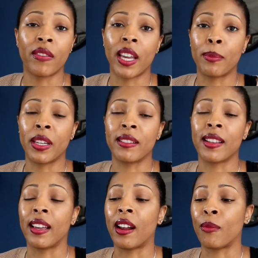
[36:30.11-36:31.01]
of that being
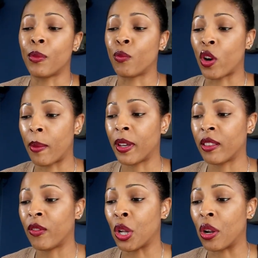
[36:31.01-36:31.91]
said, I'm wrapping
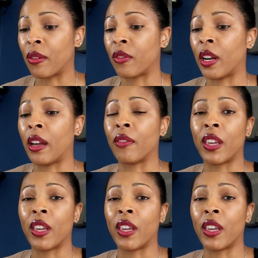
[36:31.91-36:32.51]
the vlog up for now.